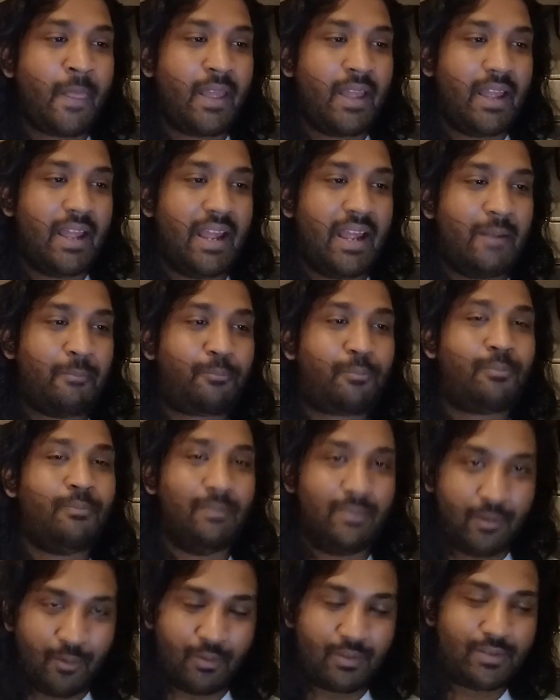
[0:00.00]
and
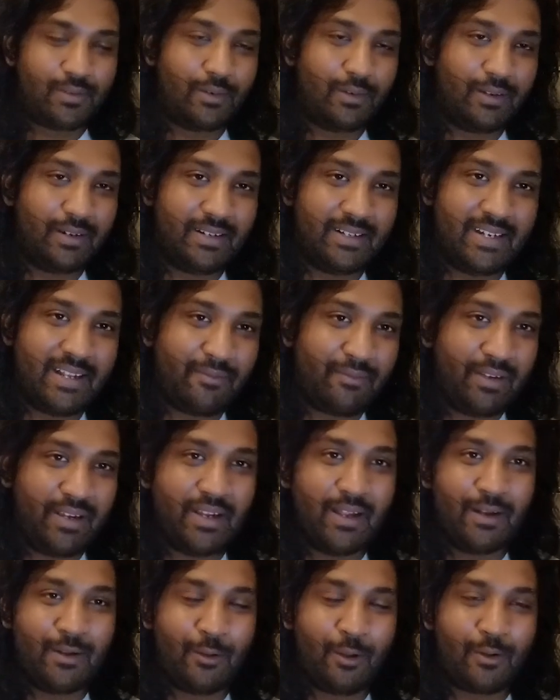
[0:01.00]
also definitely a
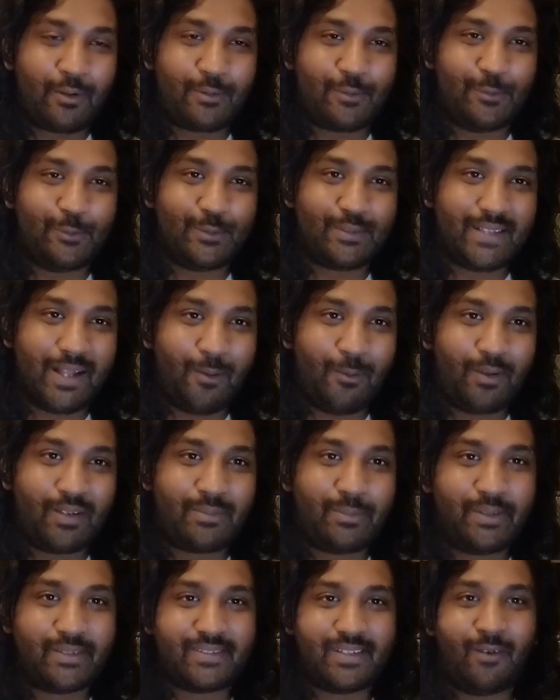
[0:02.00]
nod to Star Wars,
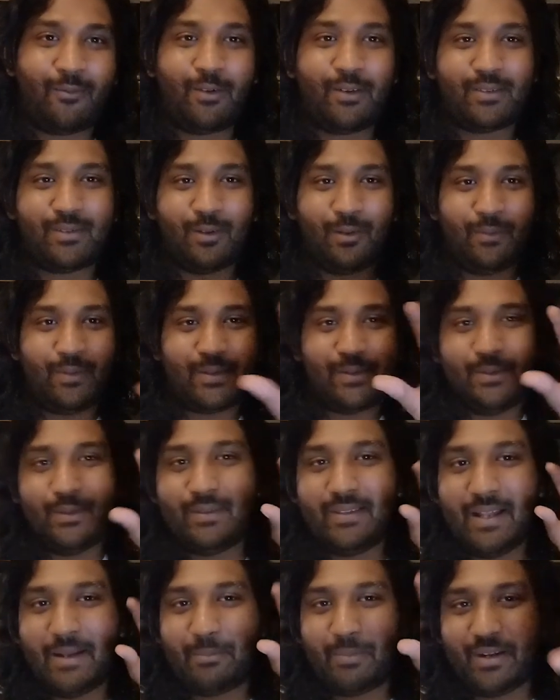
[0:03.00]
because Star Wars always use
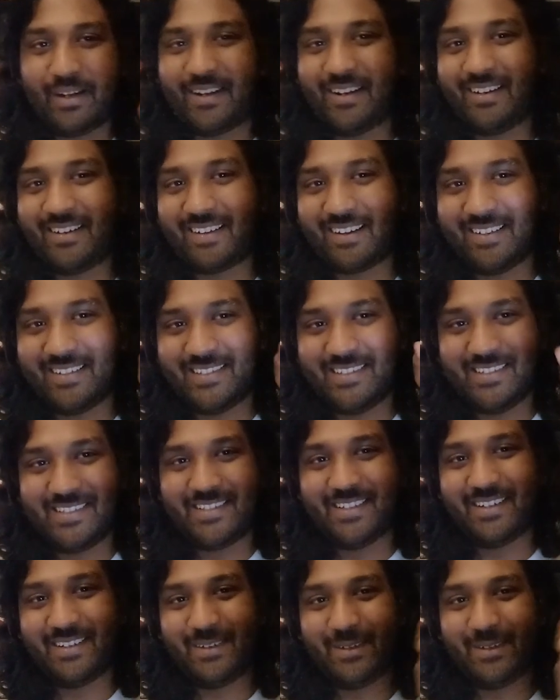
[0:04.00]
that particular transition.